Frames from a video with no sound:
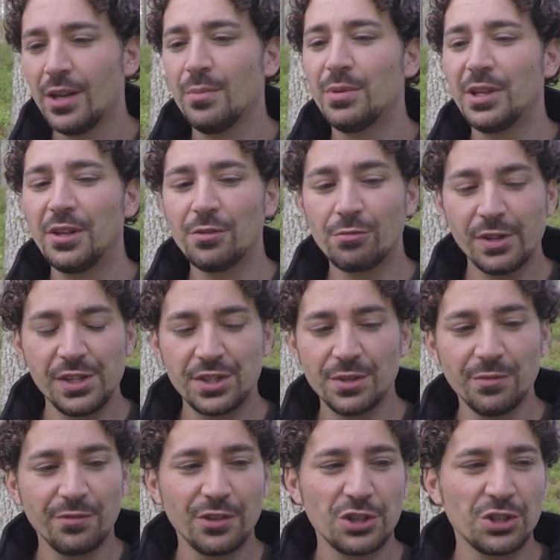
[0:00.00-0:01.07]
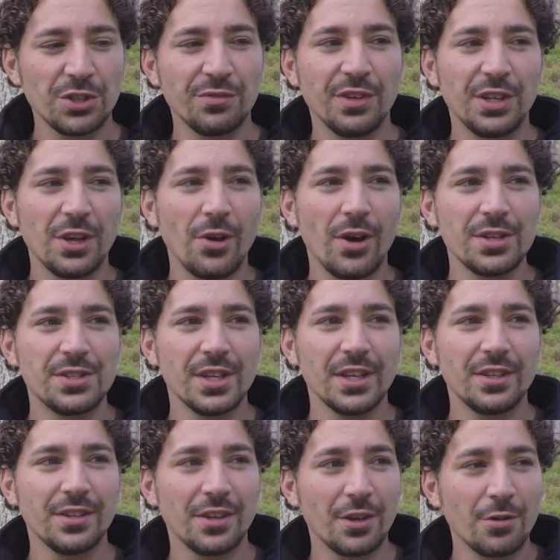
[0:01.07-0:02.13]
But in a recent fishing video I
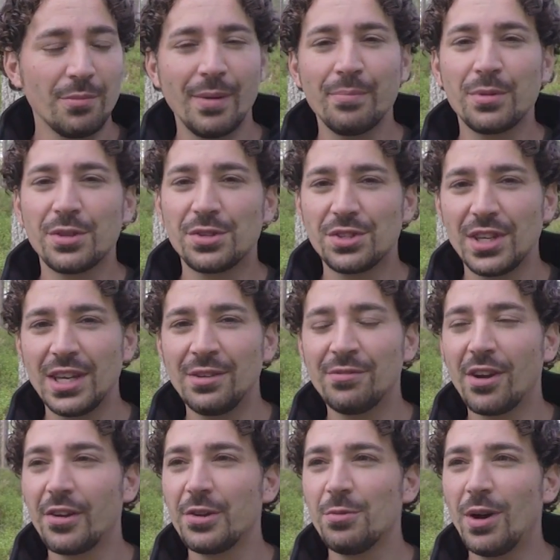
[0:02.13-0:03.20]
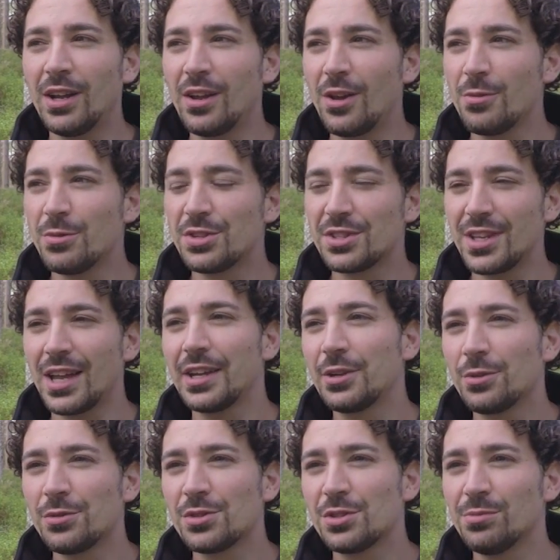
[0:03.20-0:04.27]
did, and I remember the scene very well, I was standing
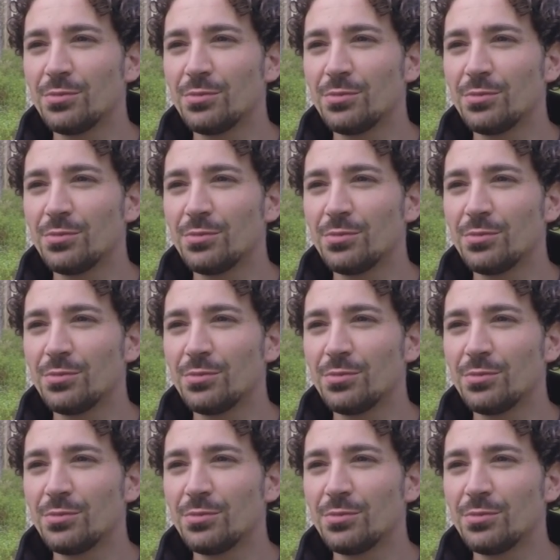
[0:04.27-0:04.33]
on some